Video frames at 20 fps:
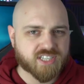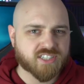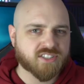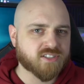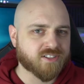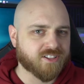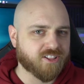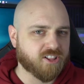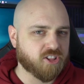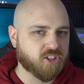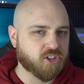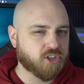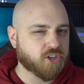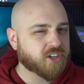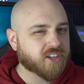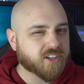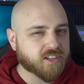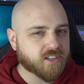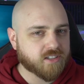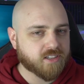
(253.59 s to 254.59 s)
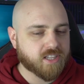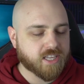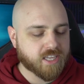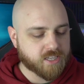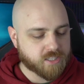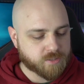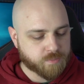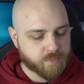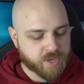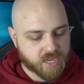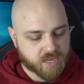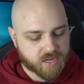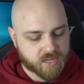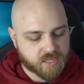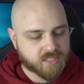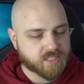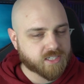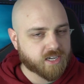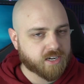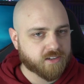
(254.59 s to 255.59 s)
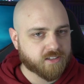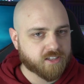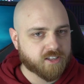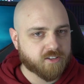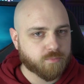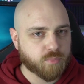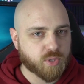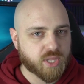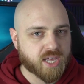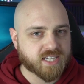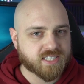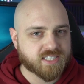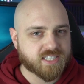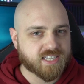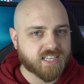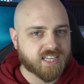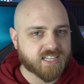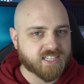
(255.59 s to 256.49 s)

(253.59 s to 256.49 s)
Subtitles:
doesn't look like it's made entirely of plastic.